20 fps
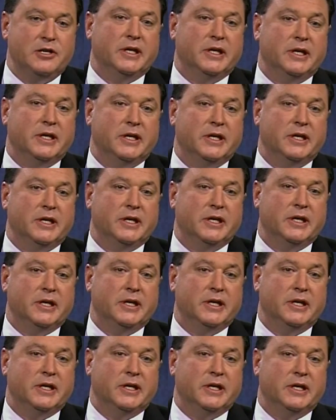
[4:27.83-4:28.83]
foundation is
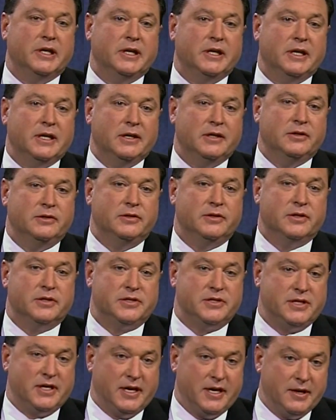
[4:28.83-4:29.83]
crumbling into the
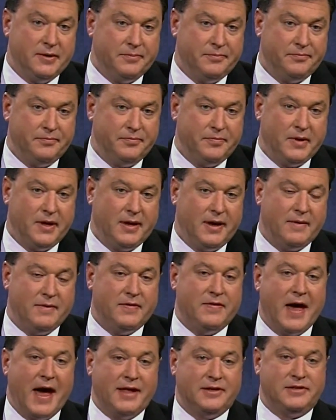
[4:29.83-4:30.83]
sea. I mean,
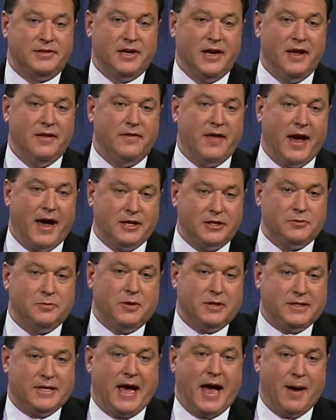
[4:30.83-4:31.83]
that's
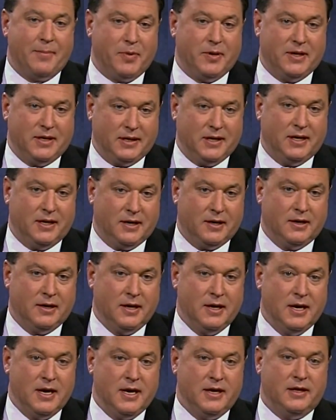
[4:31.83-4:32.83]
what's happening here.
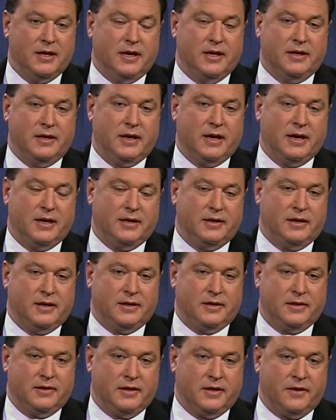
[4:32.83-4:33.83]

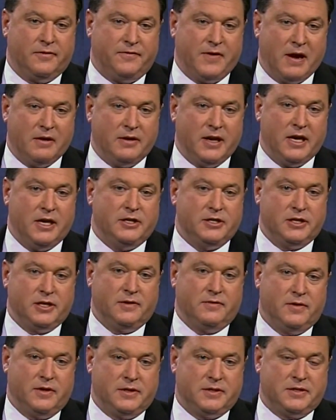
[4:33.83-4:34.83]
The foundation
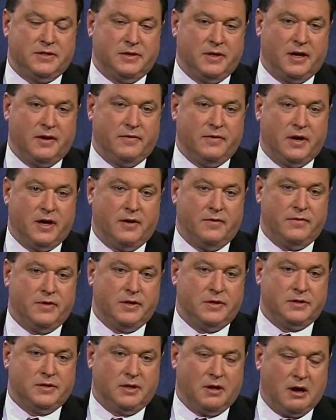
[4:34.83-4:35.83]
of
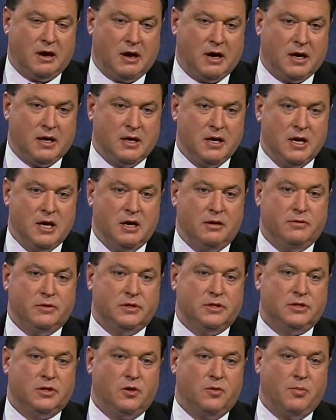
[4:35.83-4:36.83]
this law was
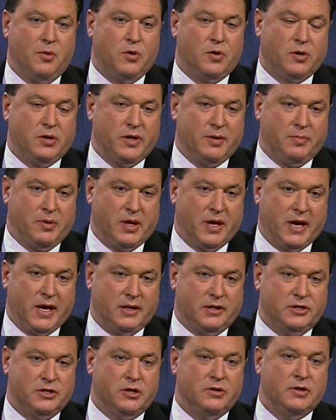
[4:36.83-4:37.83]
so poorly
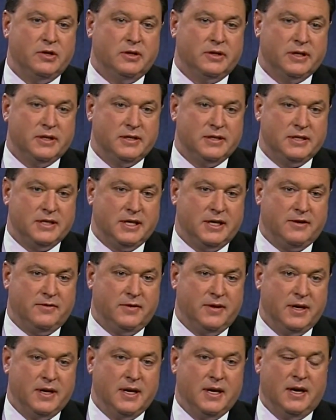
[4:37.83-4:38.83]
planned, so ill-conceived,
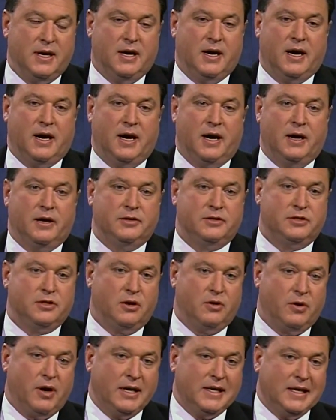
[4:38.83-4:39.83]

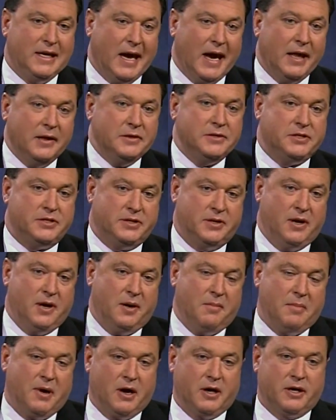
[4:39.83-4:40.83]
so against
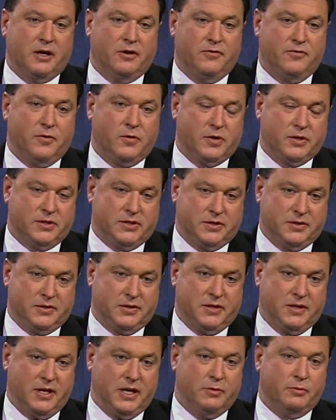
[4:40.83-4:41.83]
market forces
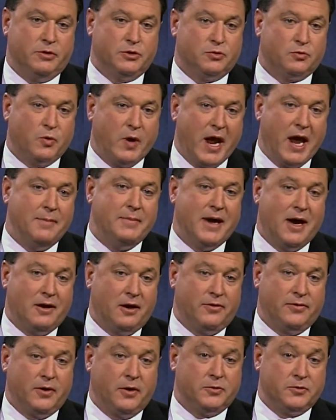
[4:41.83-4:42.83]
and was rammed down our
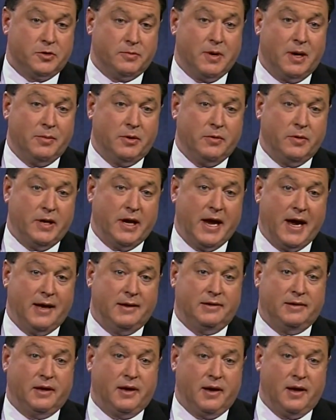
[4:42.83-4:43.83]
throats. Remember, we had
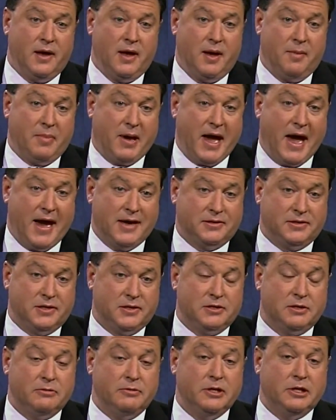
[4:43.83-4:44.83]
to pass it
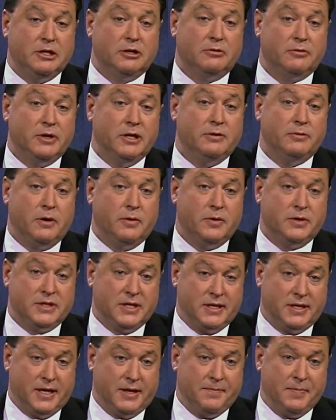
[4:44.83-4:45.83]
so we could read what was
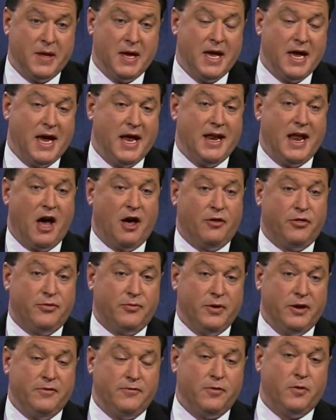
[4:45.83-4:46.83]
in it. And now
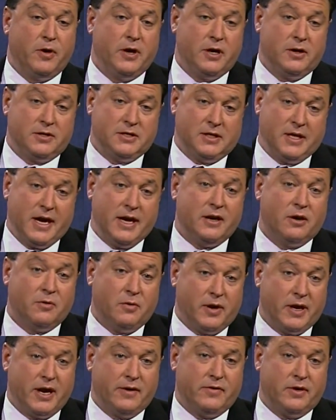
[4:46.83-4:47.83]
3-4 years later,
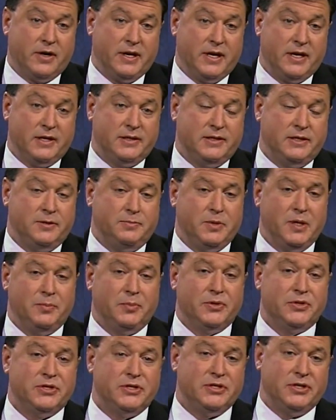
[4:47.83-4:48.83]
whatever it is, these
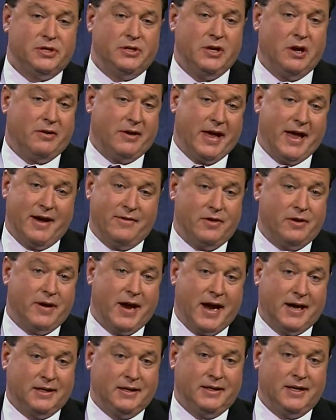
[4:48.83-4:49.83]
people still don't have their
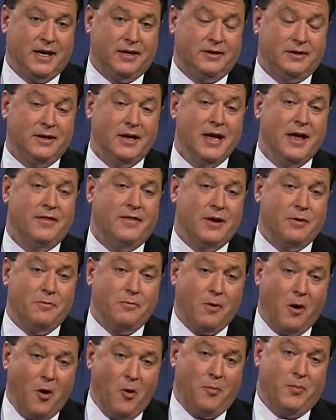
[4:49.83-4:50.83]
act together. They
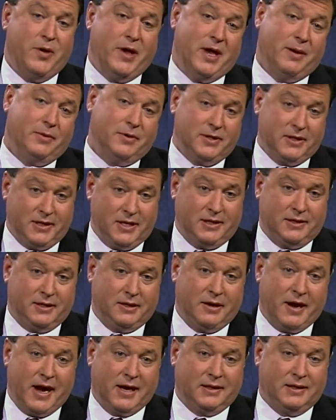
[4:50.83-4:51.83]
won't be able to get
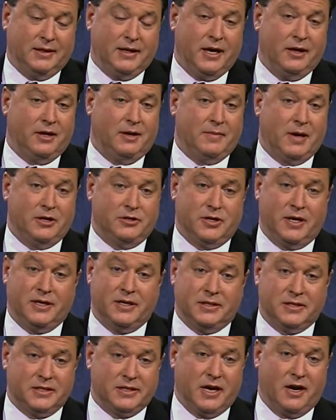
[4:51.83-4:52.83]
their act together. I'm not trying
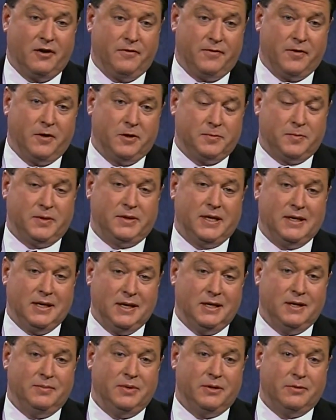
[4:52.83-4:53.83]
to scare folks, but they need
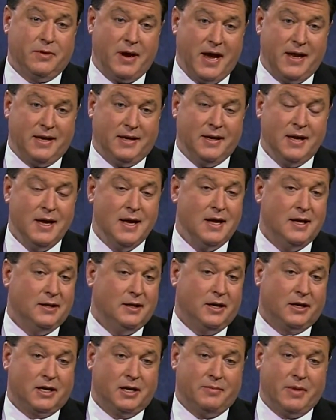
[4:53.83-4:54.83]
to be ready.
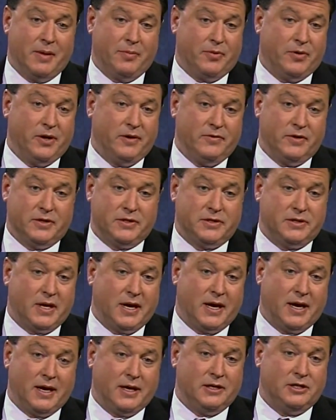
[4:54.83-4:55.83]
Look, in my previous
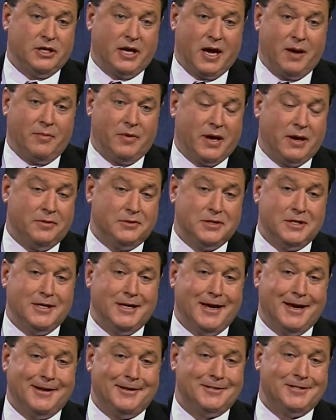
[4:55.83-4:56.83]
job when I was
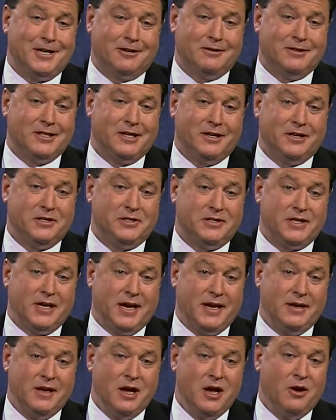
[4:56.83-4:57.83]
Indiana Secretary of
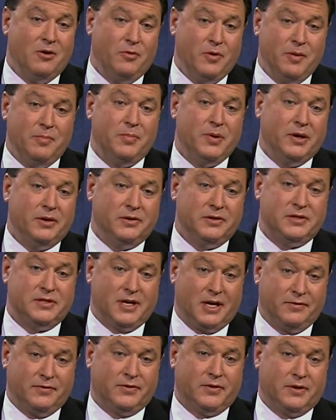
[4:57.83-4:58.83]
State, we built
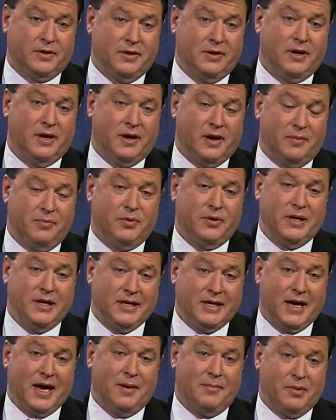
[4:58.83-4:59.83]
several pretty
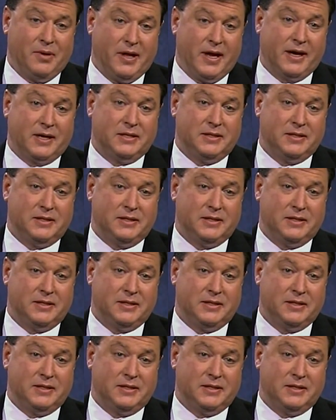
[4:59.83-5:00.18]
complex